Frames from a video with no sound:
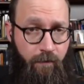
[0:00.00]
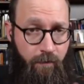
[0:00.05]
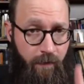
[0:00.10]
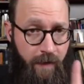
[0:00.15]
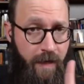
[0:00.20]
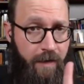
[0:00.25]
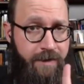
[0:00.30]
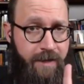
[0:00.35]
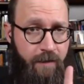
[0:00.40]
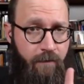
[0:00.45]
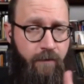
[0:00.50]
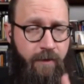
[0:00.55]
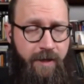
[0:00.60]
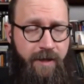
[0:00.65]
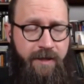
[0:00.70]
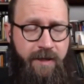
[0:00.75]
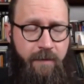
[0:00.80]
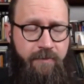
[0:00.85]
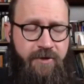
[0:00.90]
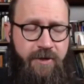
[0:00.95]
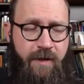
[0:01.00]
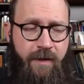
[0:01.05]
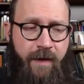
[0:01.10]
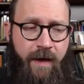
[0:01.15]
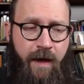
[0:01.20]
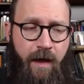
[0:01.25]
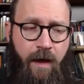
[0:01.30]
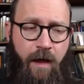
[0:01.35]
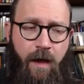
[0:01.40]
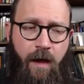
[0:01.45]
And I'll say one exception to
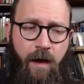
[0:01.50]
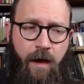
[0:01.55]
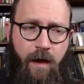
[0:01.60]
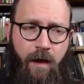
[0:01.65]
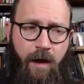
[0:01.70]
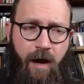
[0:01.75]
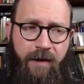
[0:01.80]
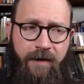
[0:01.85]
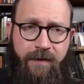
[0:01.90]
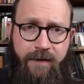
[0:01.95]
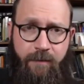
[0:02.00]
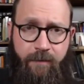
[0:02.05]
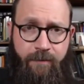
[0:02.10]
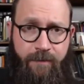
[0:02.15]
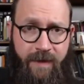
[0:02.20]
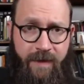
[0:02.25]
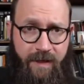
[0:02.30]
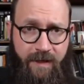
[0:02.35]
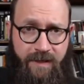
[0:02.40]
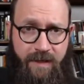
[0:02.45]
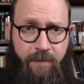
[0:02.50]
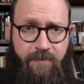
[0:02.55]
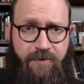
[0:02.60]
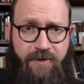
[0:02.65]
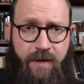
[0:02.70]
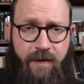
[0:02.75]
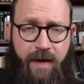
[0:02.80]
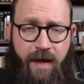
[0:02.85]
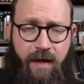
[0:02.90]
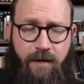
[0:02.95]
that. I think the big exception
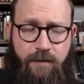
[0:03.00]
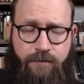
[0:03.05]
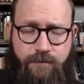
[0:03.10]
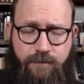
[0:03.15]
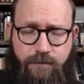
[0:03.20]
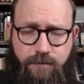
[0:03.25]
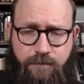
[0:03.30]
to that